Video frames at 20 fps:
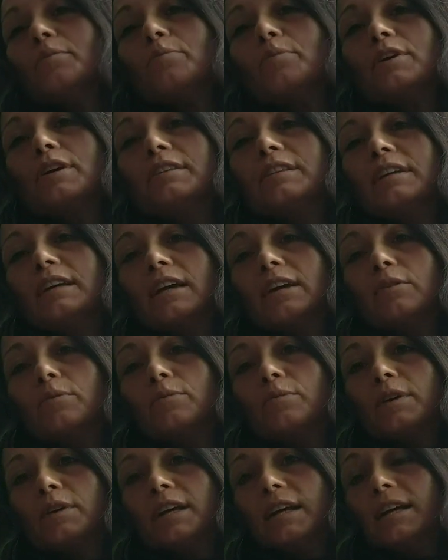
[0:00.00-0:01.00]
Breathing
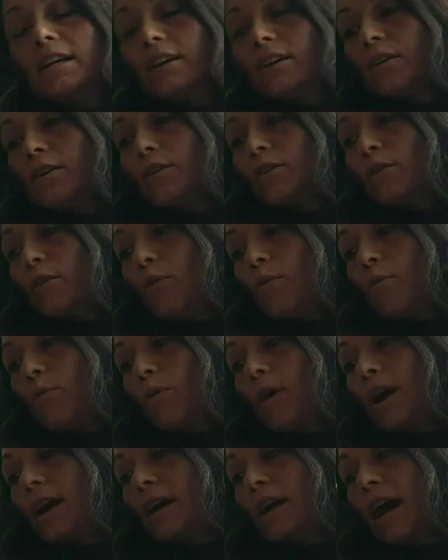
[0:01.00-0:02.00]
in, we hear
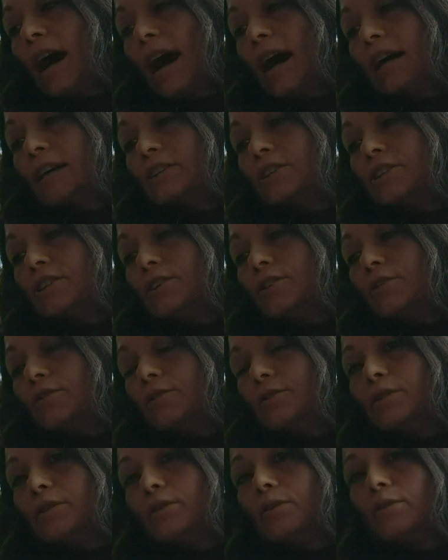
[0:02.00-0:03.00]
what I
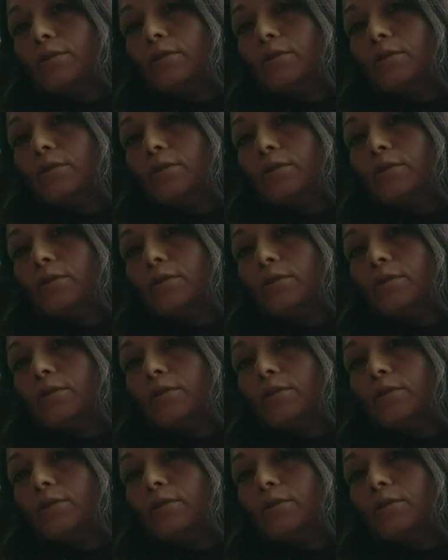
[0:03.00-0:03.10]
do.